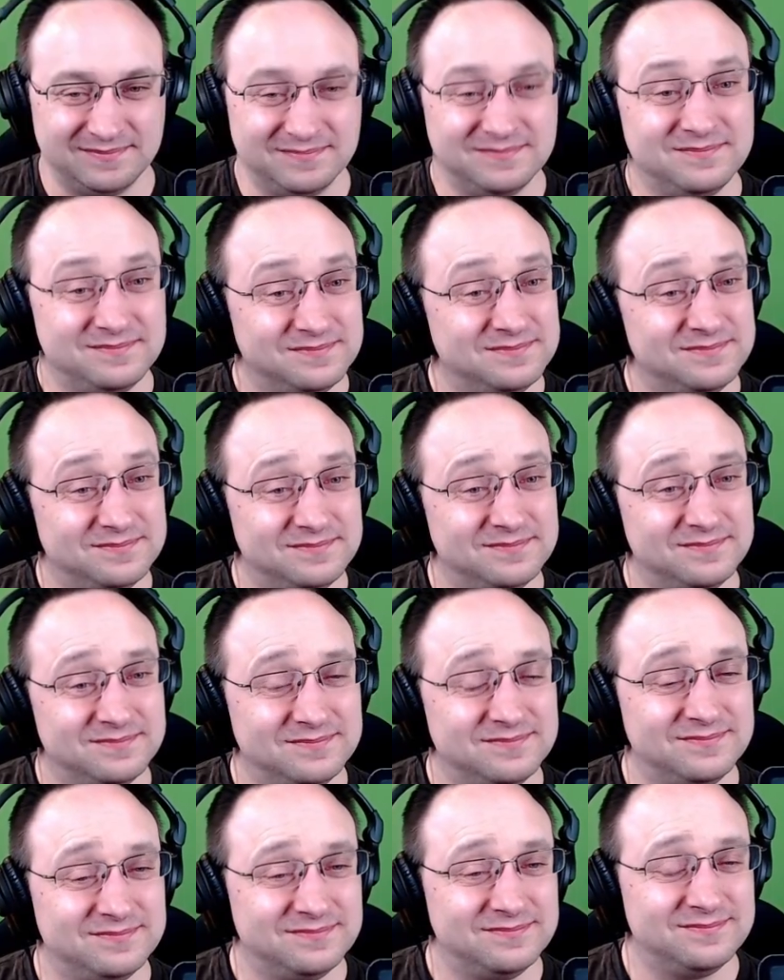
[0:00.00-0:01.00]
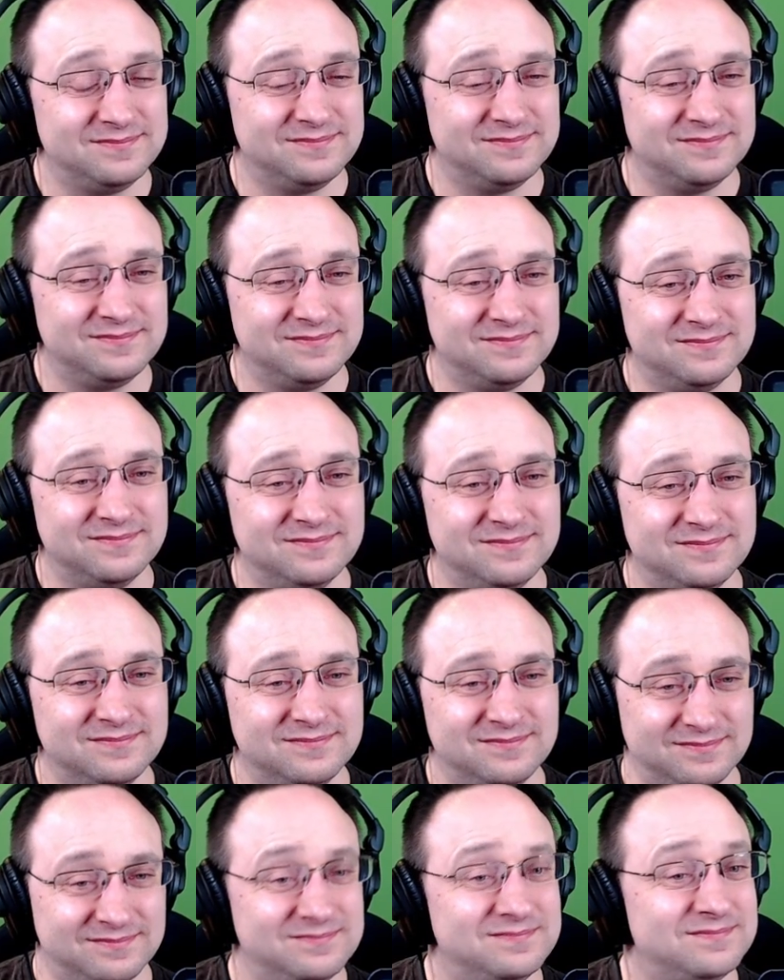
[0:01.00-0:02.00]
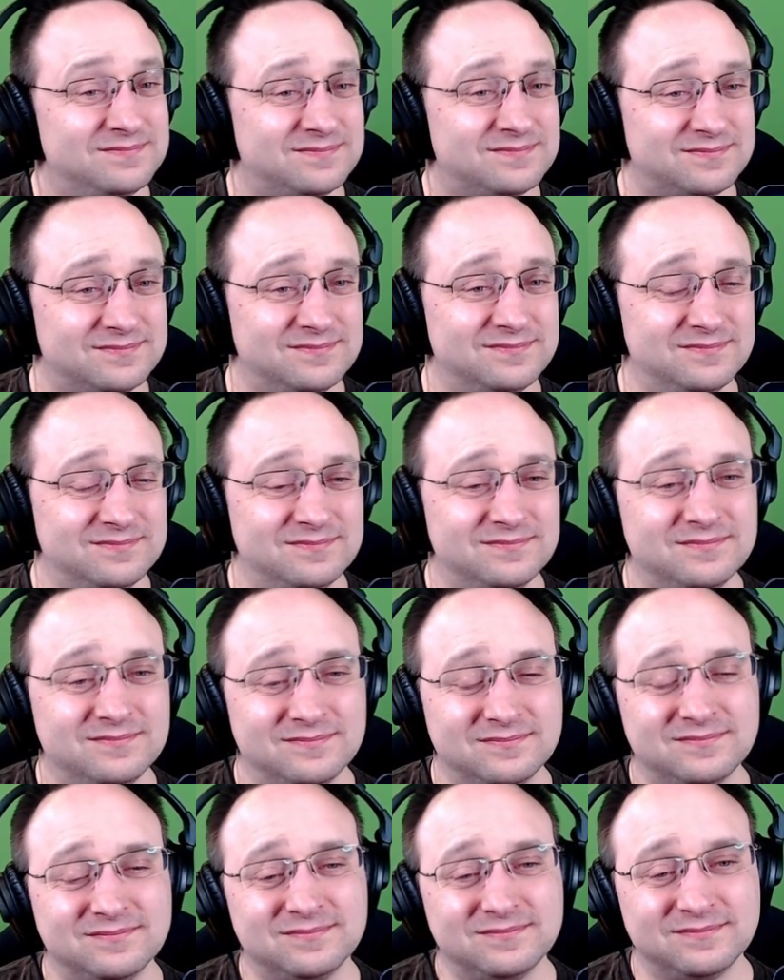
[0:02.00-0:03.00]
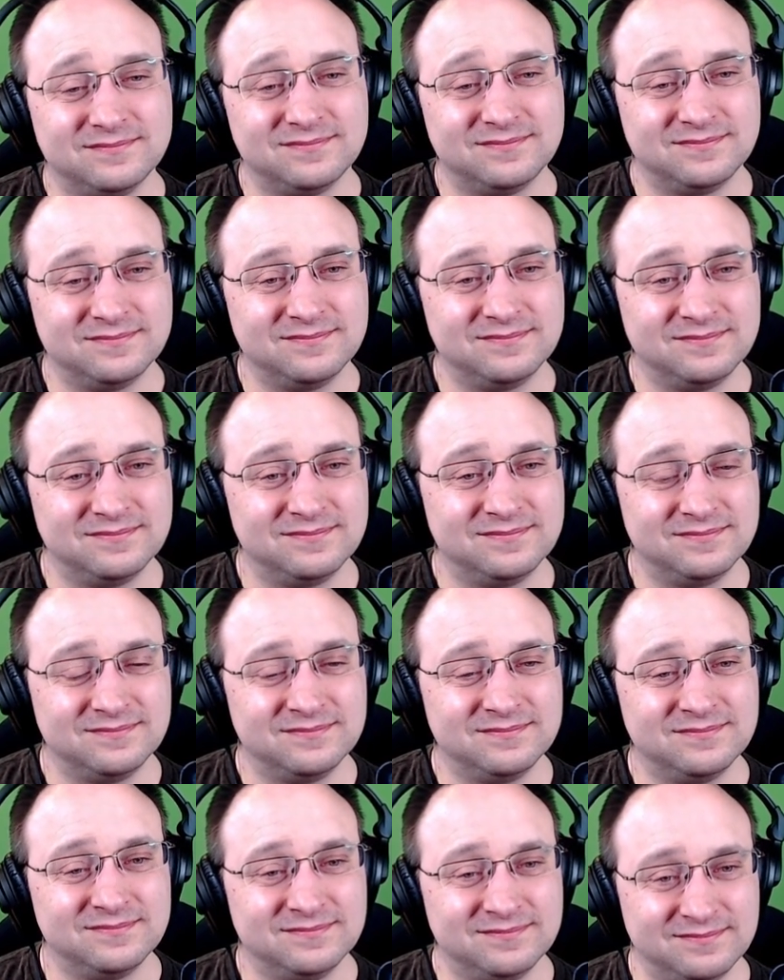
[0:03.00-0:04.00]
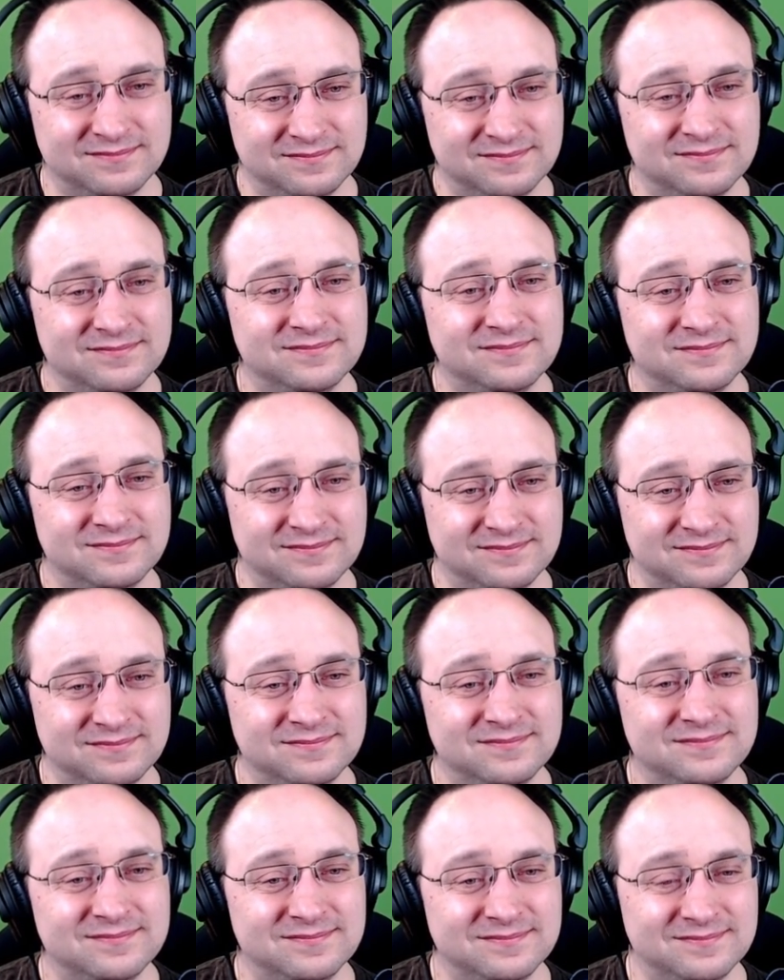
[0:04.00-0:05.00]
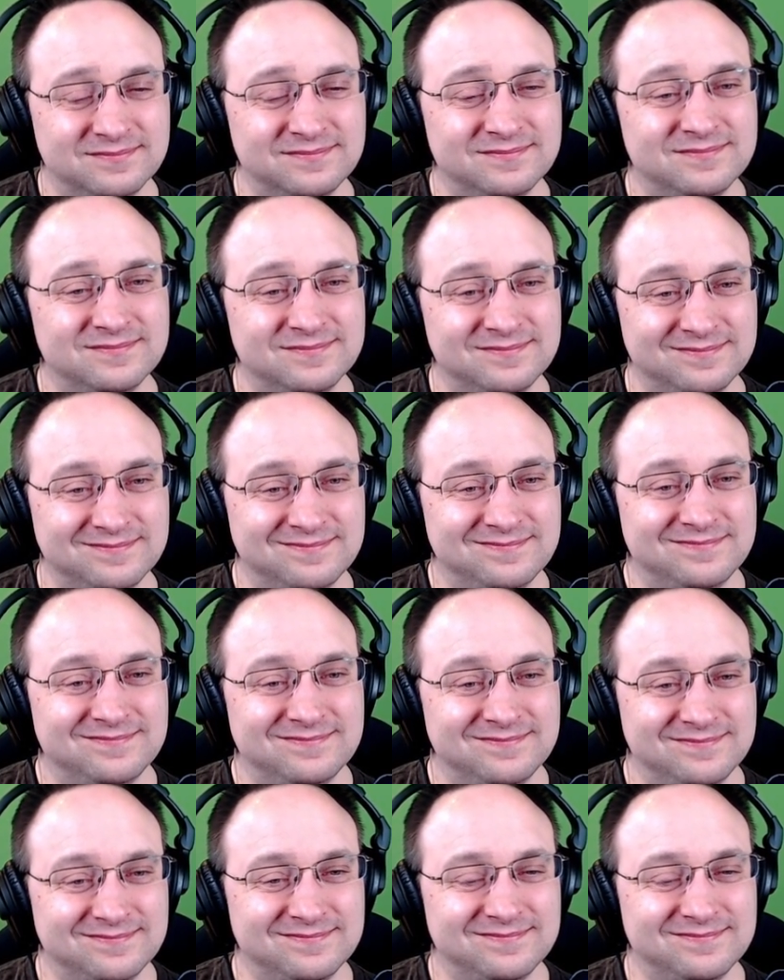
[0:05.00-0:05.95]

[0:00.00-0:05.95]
The person shown says nothing.